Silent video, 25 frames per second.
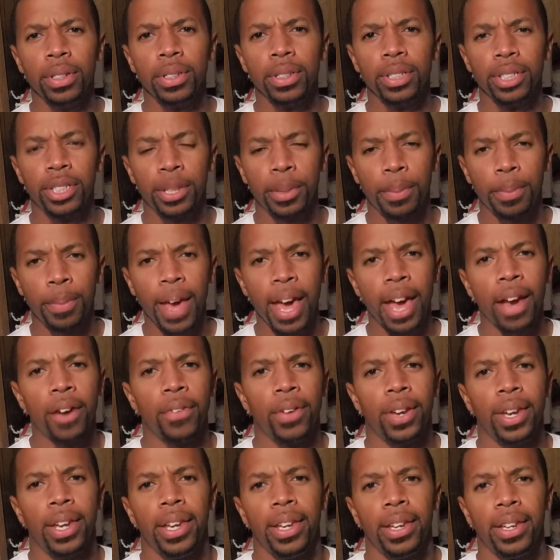to
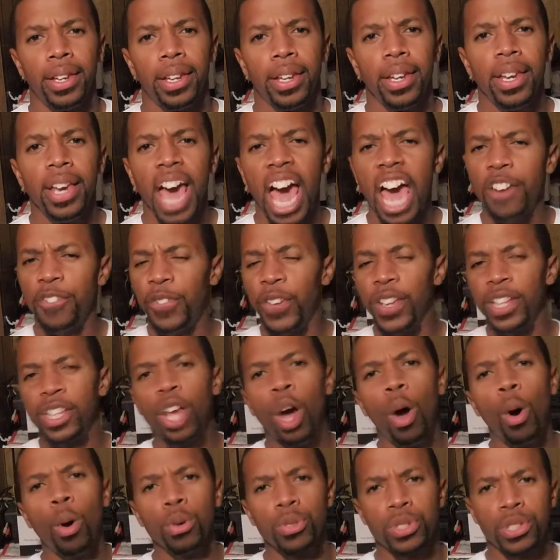marry. And for
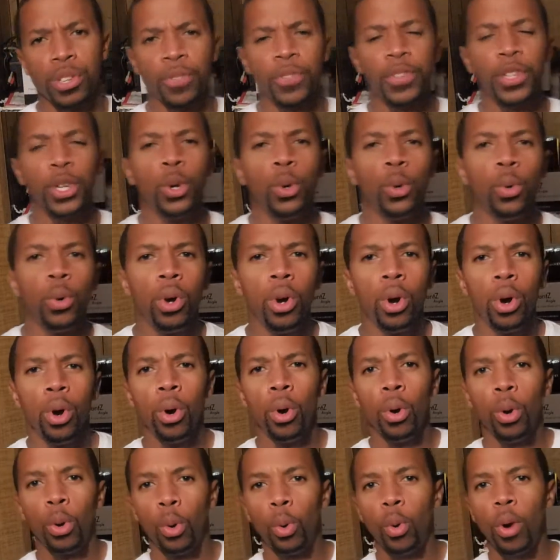those of you
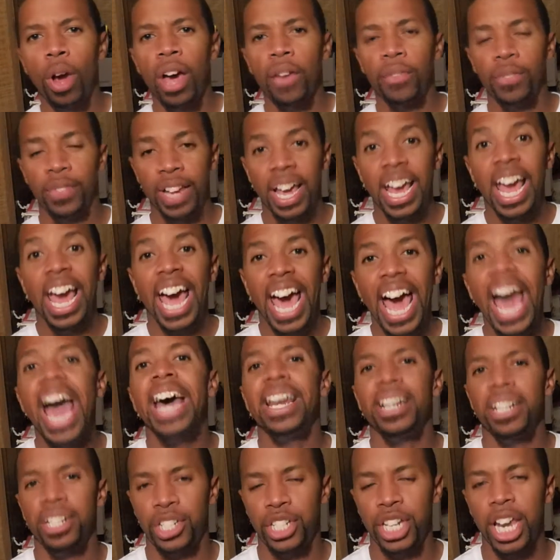who have
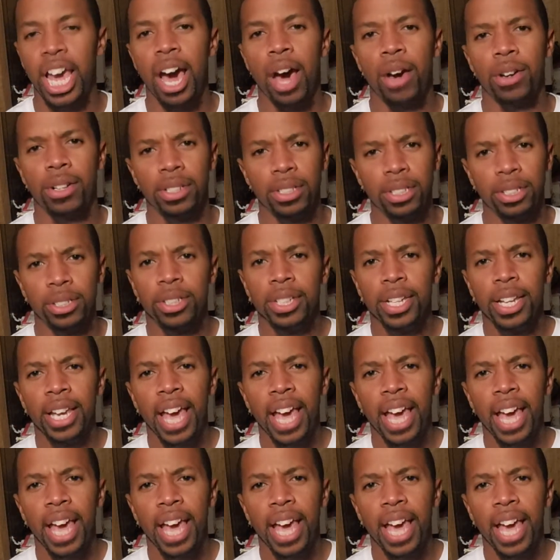had a child and,